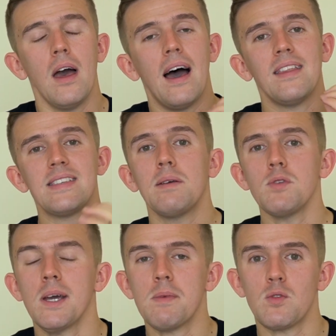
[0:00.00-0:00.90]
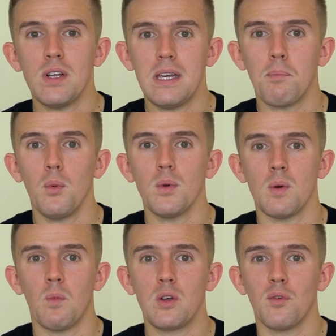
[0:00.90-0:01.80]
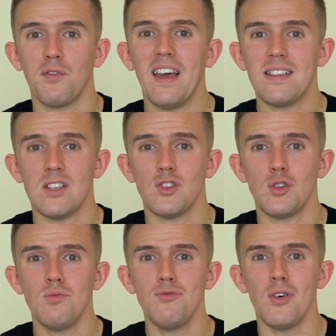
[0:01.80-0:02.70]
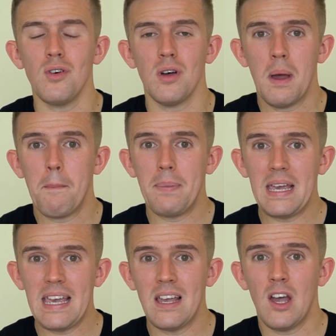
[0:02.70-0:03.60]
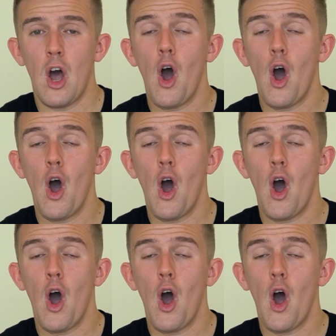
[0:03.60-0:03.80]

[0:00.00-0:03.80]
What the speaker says: At the same time, it's really important when you're reflecting to not be